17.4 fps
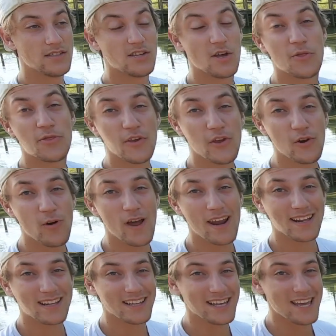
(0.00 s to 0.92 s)
So
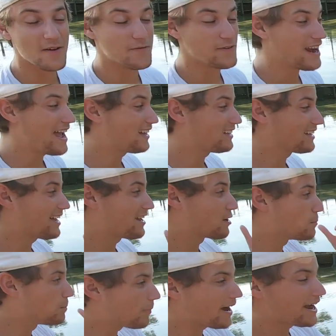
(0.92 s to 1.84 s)
theoretically, if an
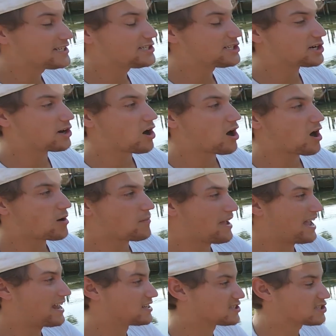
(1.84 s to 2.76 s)
alligator bites your
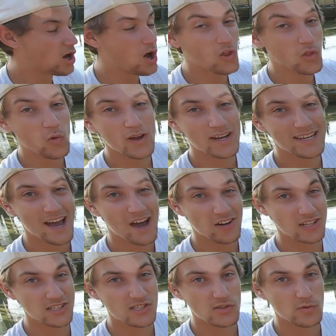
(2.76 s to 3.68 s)
arm and it's all the way
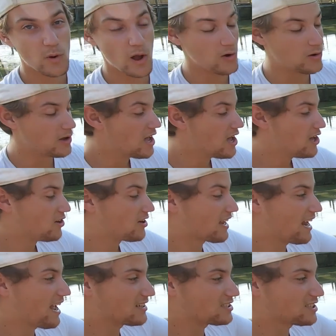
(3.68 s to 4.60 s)
down its throat, you
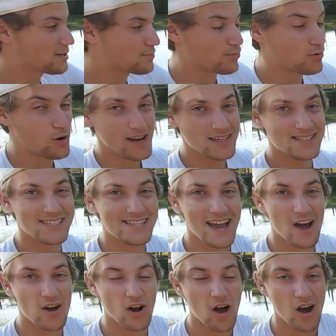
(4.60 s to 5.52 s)
could actually press
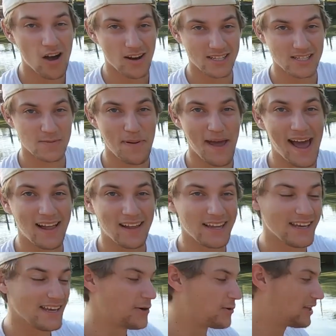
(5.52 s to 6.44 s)
down on its
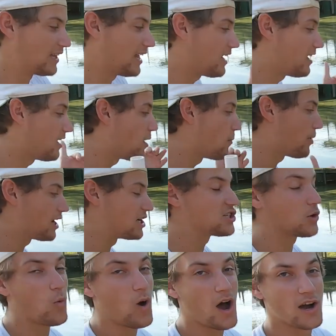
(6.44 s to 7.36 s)
palate, it would let in a
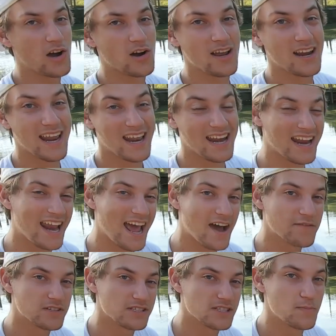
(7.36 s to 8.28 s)
bunch of water in, and it'd
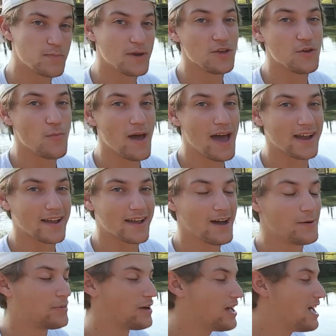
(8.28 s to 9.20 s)
have to spit you back
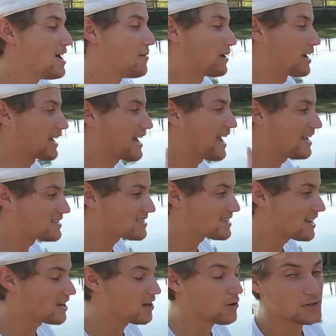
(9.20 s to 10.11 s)
up. But I can't
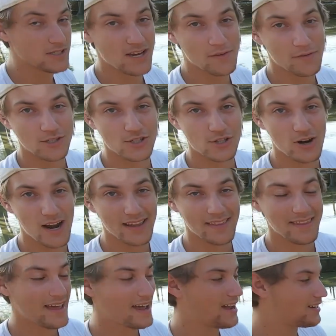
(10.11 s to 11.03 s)
say anyone's ever
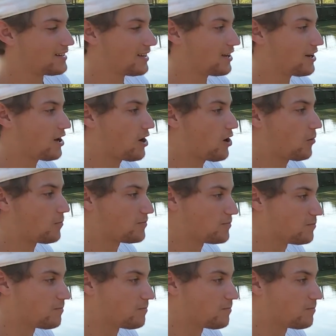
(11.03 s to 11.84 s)
tried that. You know,